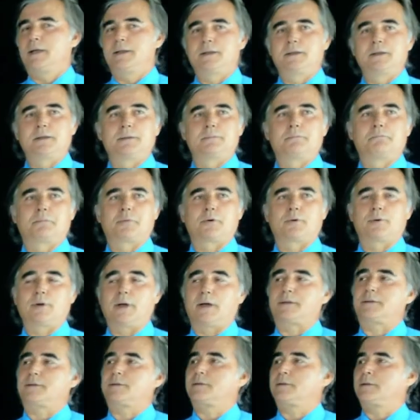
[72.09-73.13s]
the
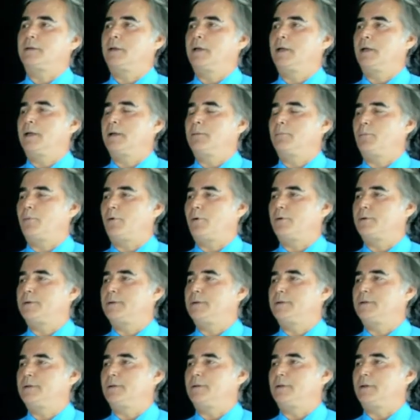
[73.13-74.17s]
products
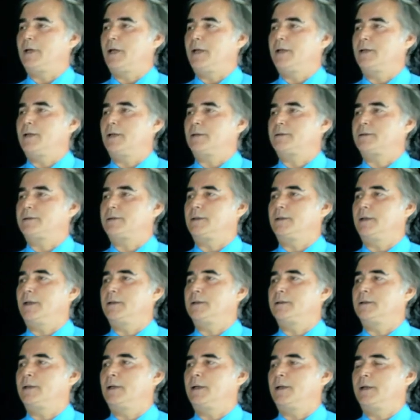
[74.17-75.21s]
processing industry
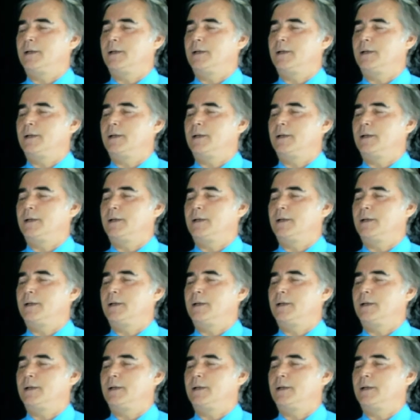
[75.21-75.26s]
and